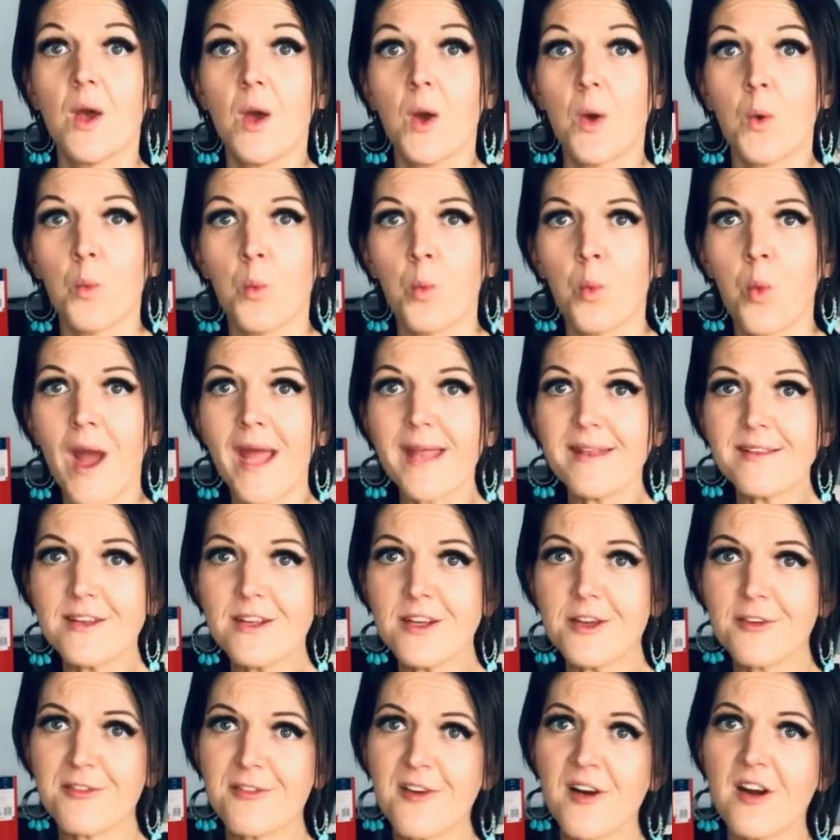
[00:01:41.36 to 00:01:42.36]
When
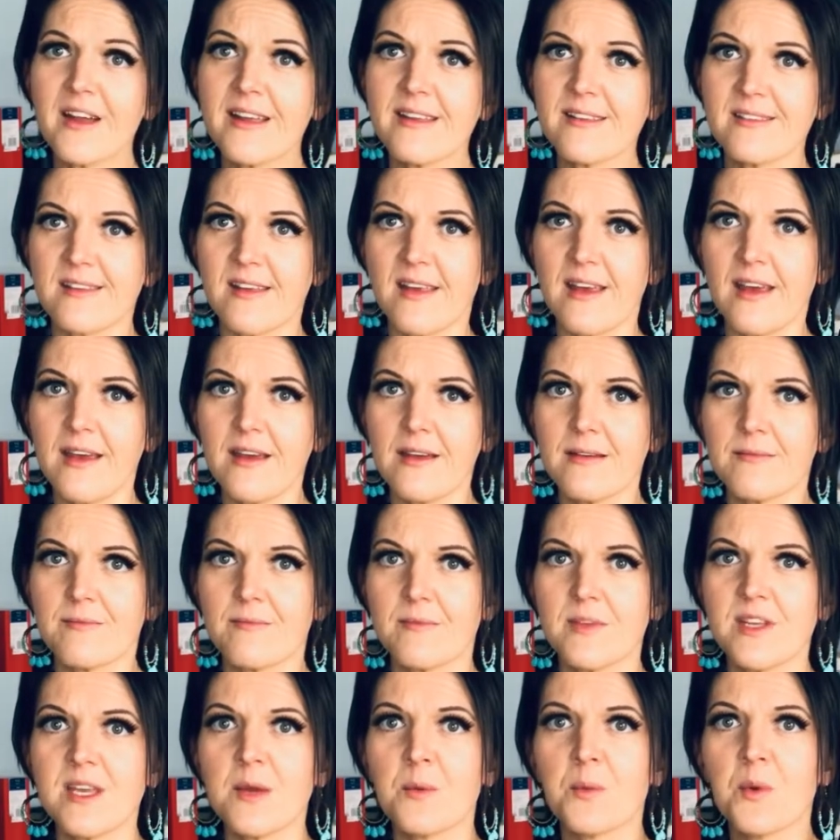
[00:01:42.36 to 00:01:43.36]
you find it,
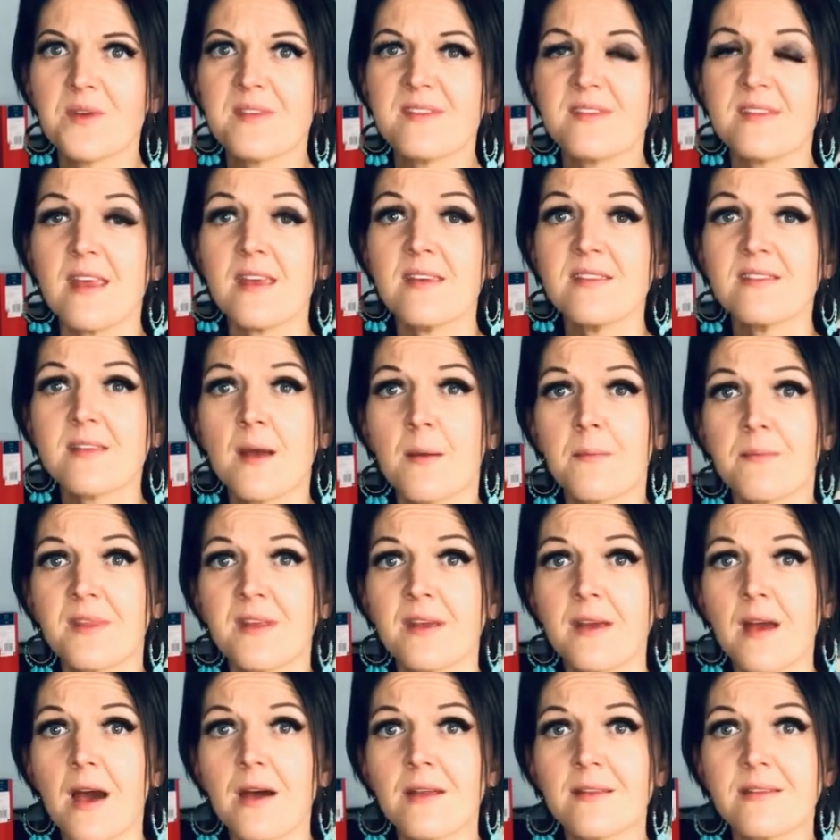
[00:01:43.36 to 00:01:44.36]
you will see
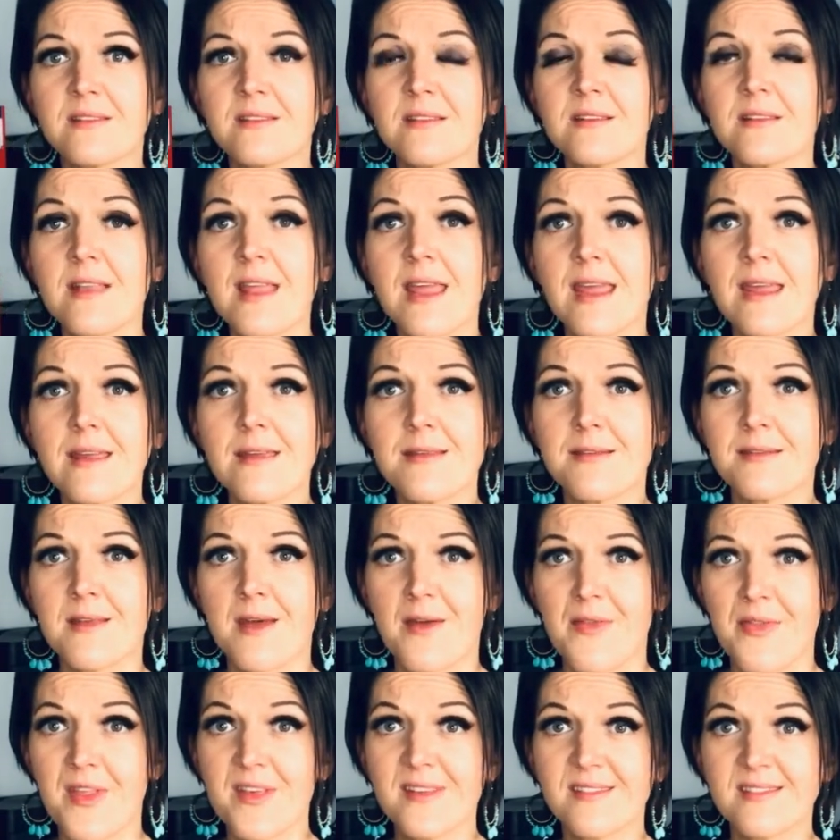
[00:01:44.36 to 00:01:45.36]
something underneath
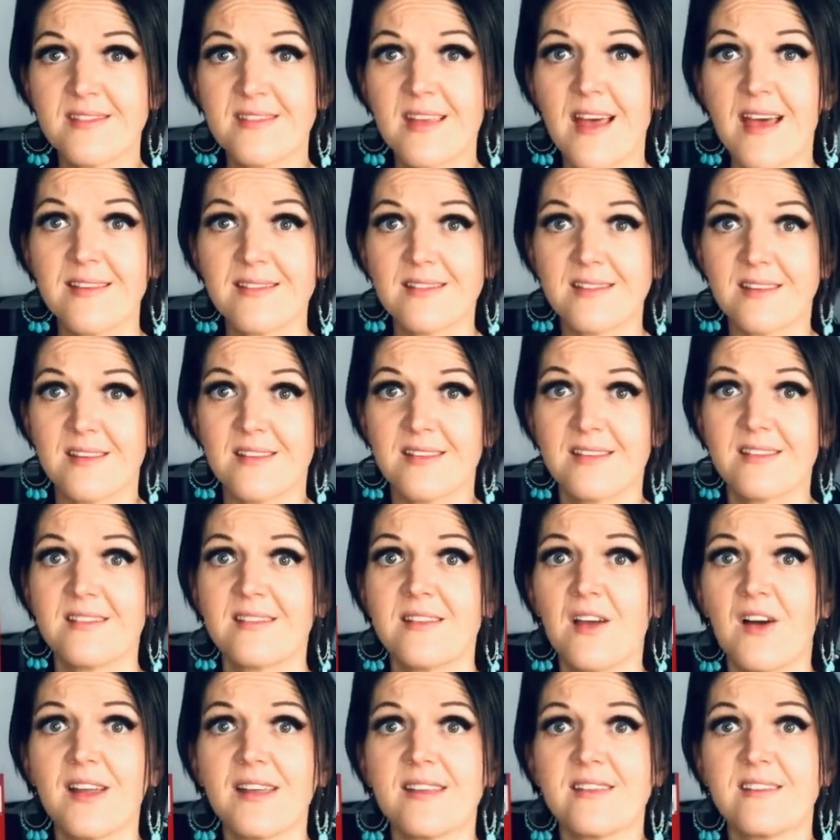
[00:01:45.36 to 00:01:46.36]
that says
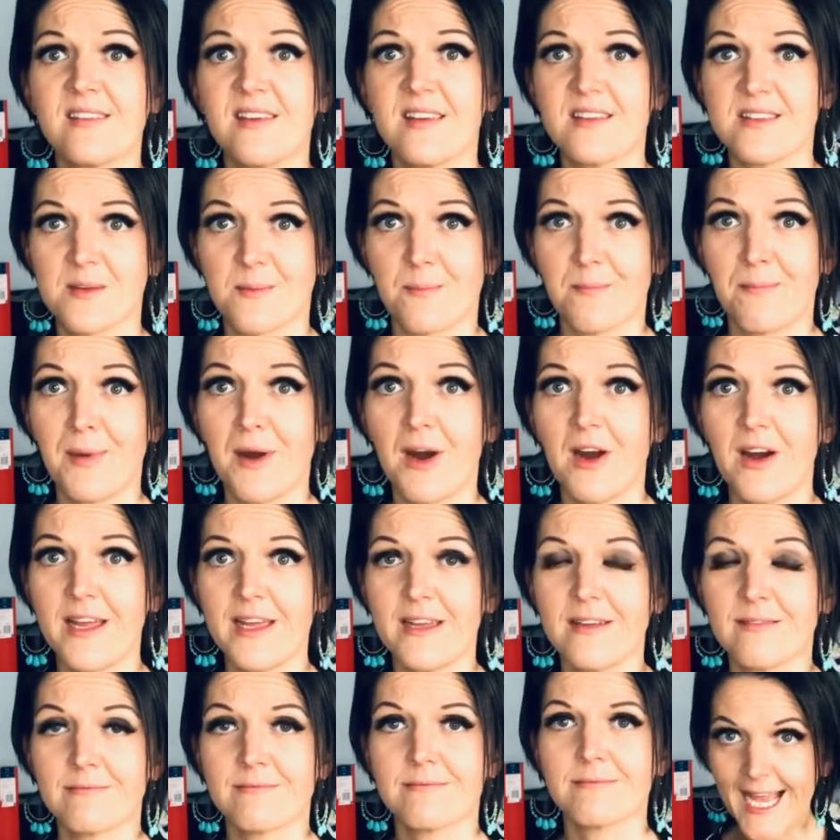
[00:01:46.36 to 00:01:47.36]
cited by.
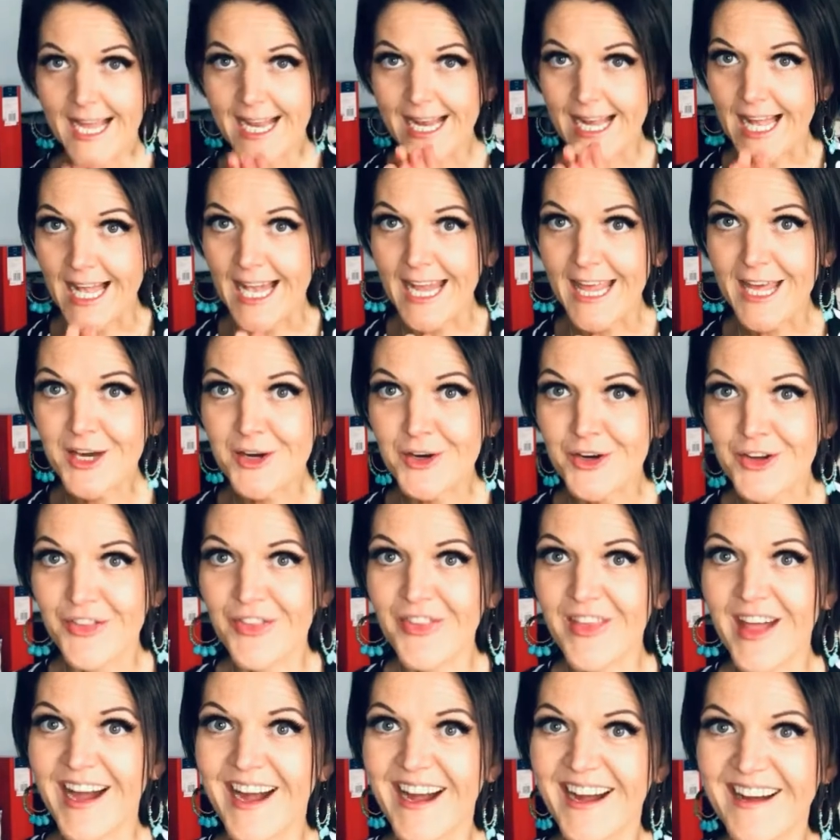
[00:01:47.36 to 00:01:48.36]
Click on
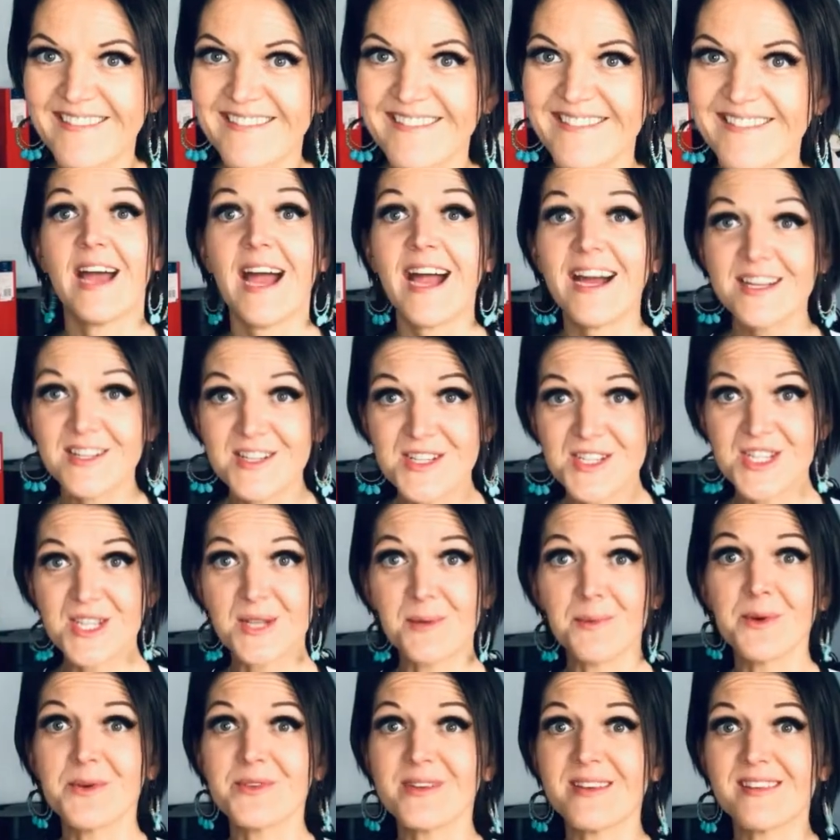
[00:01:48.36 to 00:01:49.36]
that and
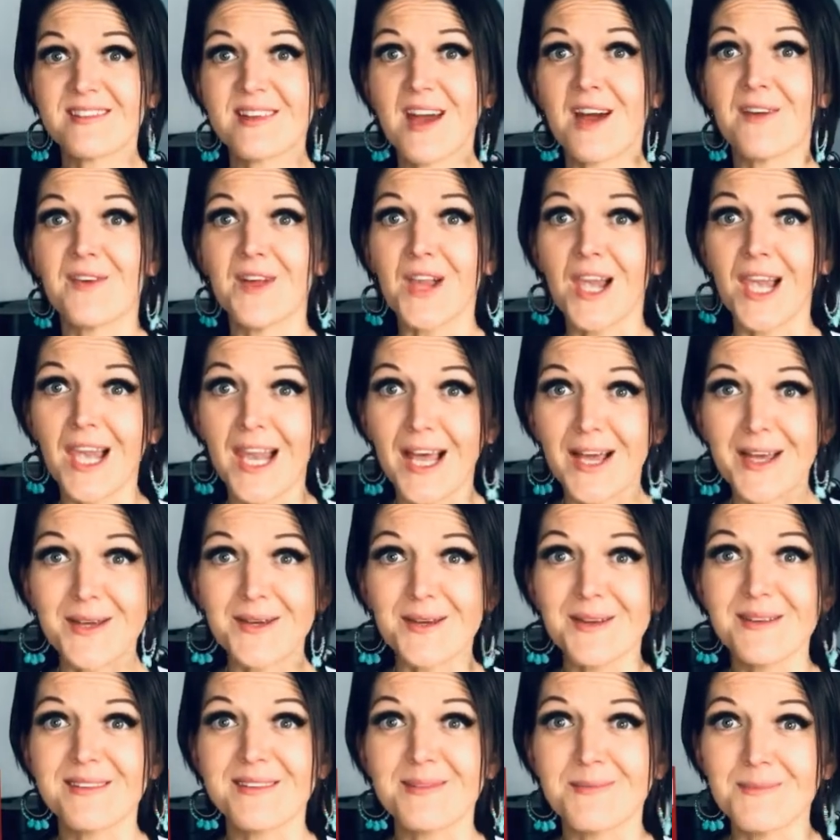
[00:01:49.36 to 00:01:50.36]
you will discover
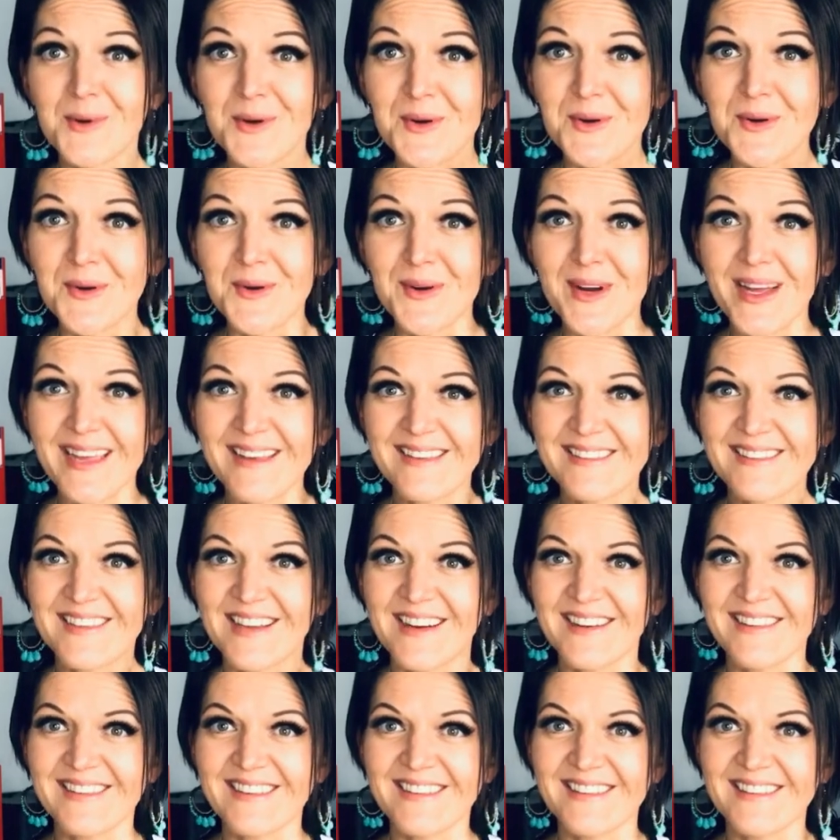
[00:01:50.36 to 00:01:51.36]
loads more
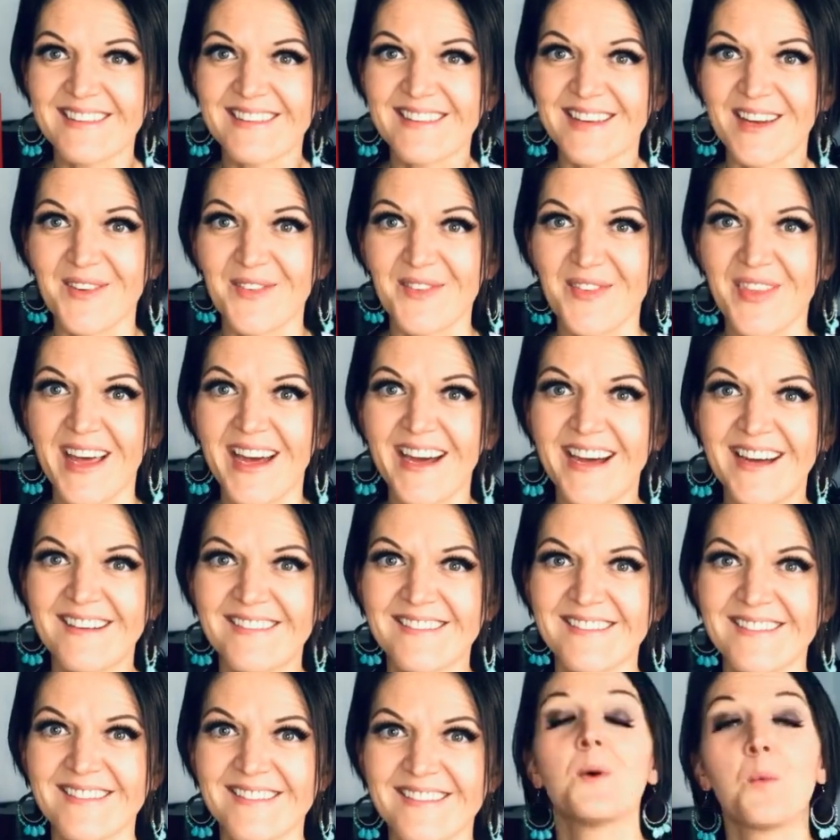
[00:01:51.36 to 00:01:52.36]
exciting stuff there.
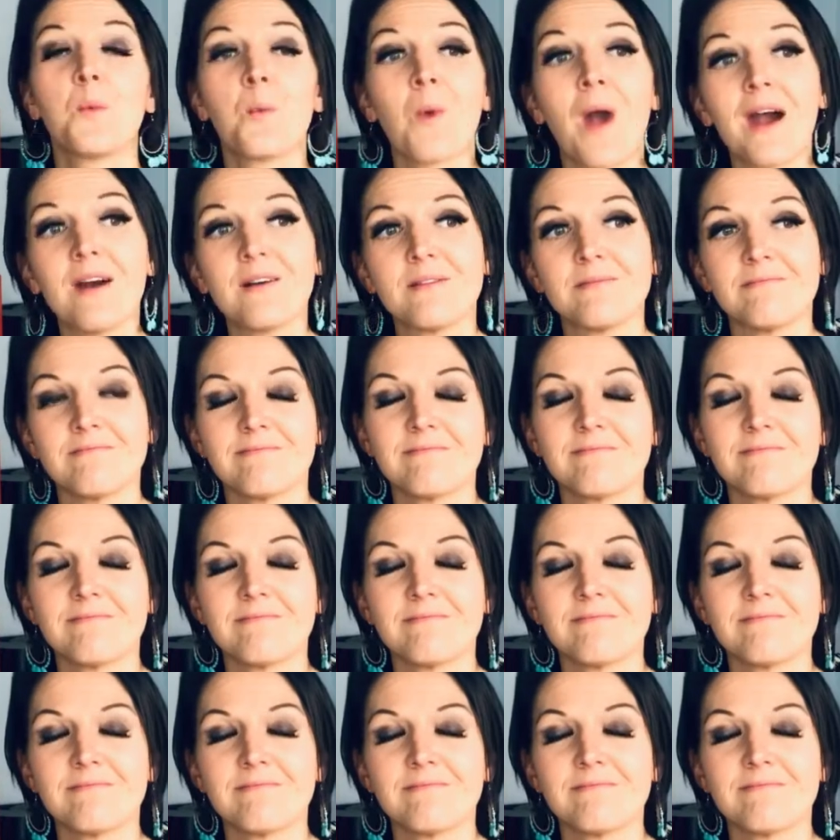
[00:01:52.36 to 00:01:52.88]
Well,